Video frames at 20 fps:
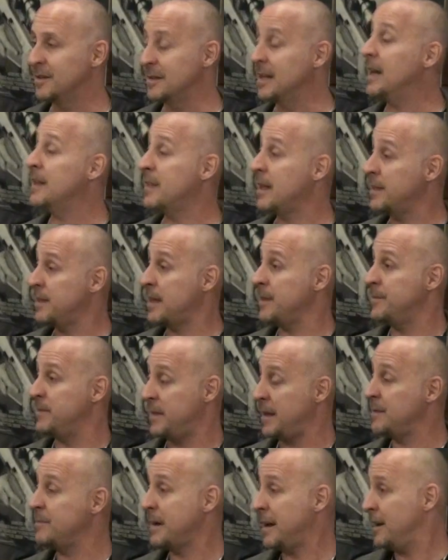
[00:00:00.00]
yeah,
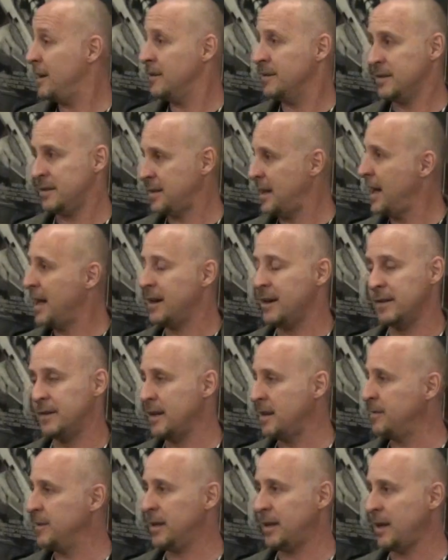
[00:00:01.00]
they met on the set and
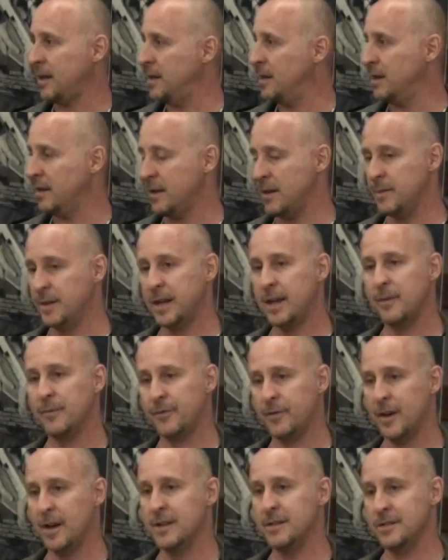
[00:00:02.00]
they became
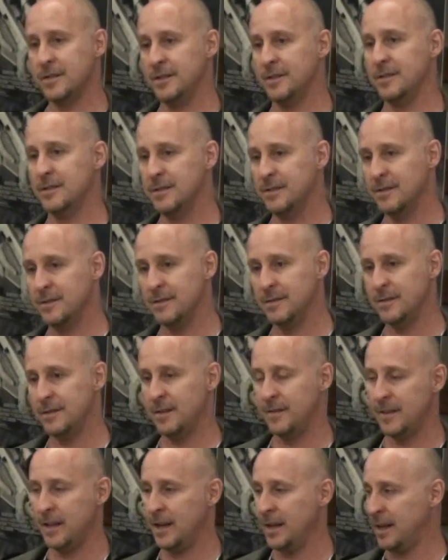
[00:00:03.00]
friends, and
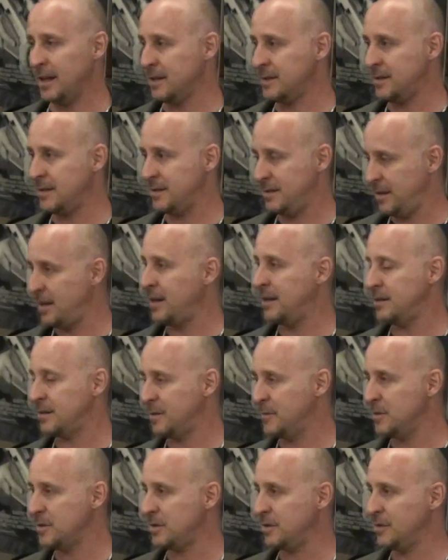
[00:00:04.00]
then I guess he's
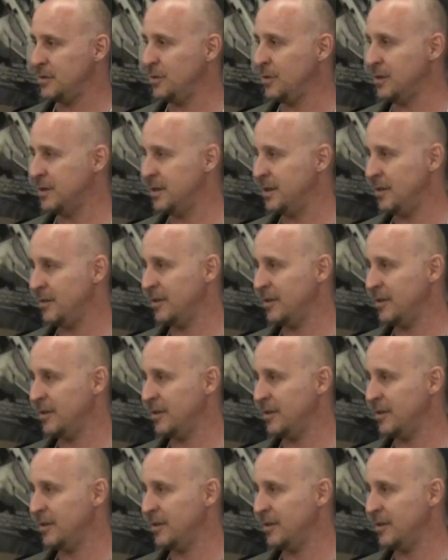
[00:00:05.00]
Commissioner Gordon now.